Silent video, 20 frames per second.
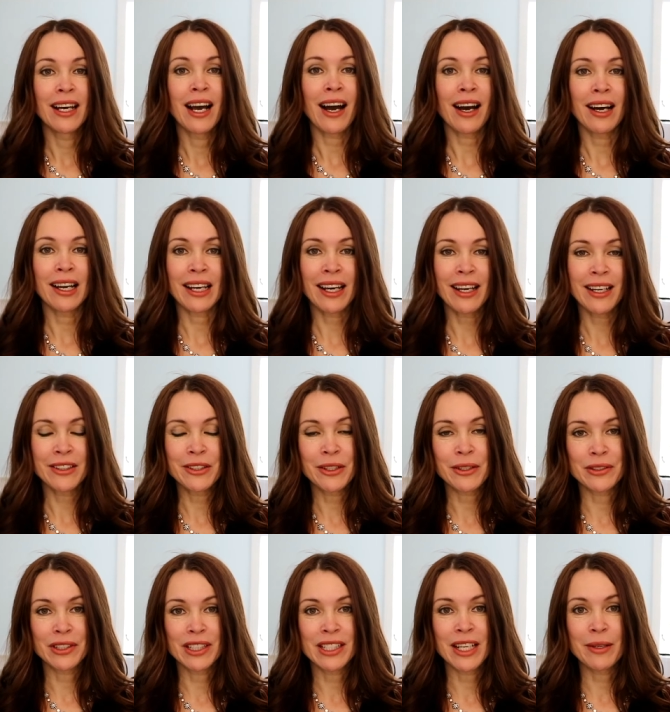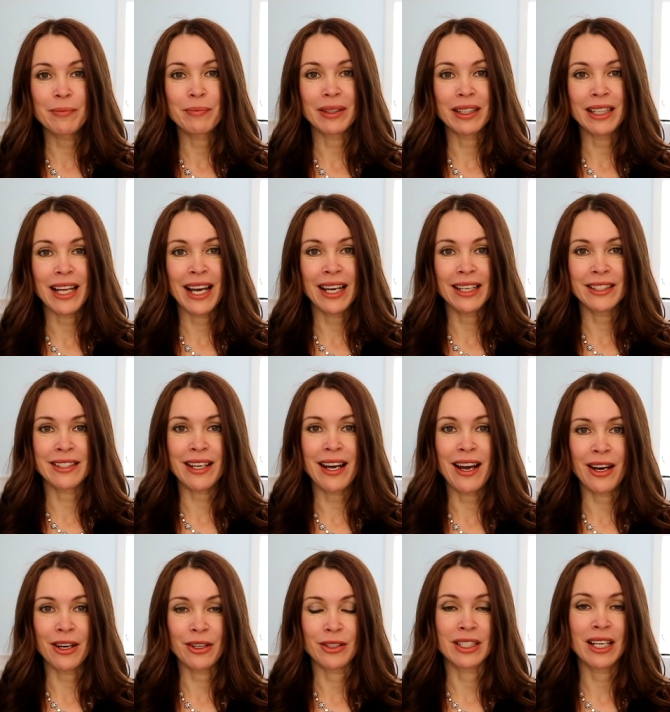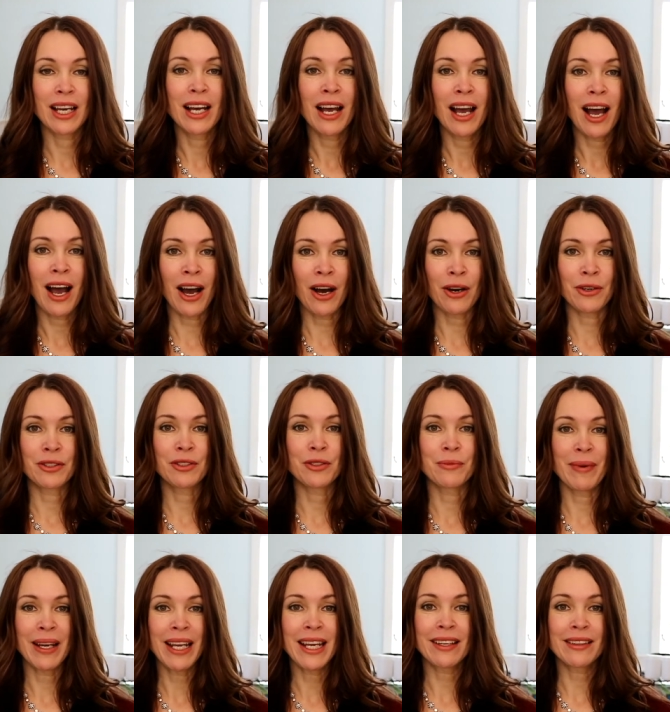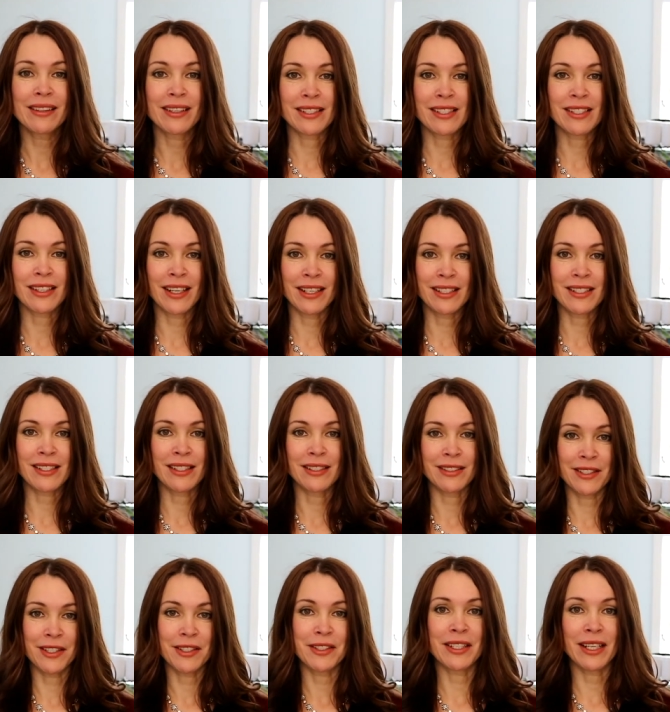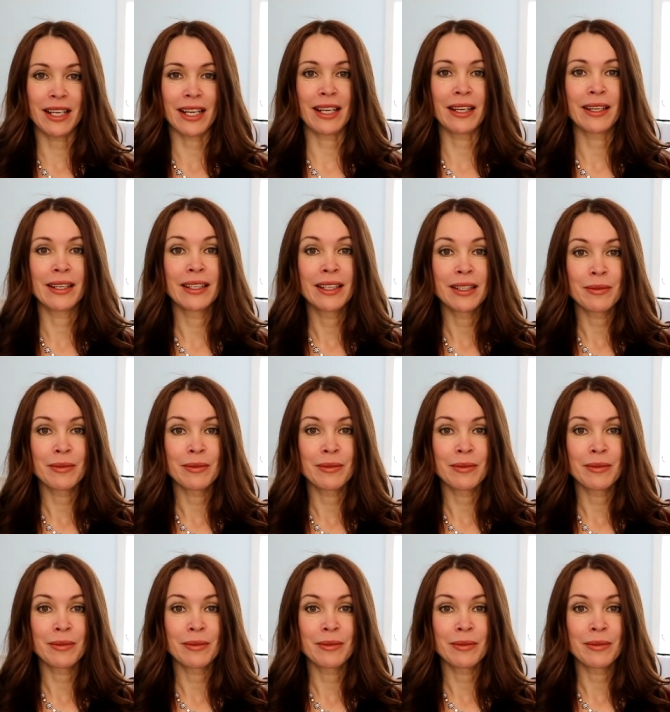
I had already planned out how to make this lesson today,